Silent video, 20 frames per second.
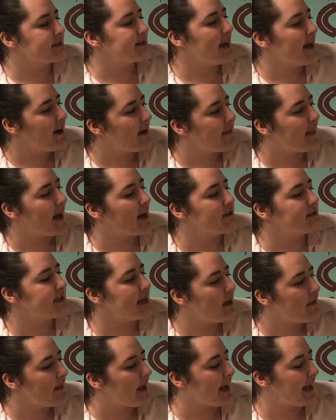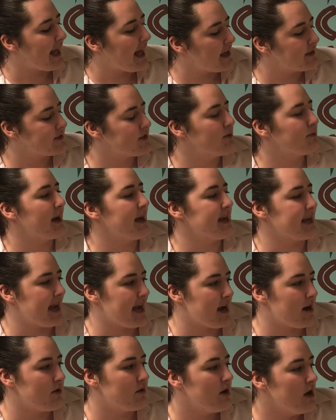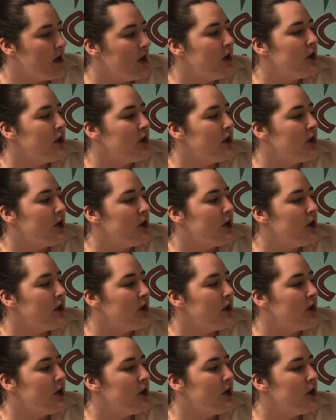Tear down that castle right now."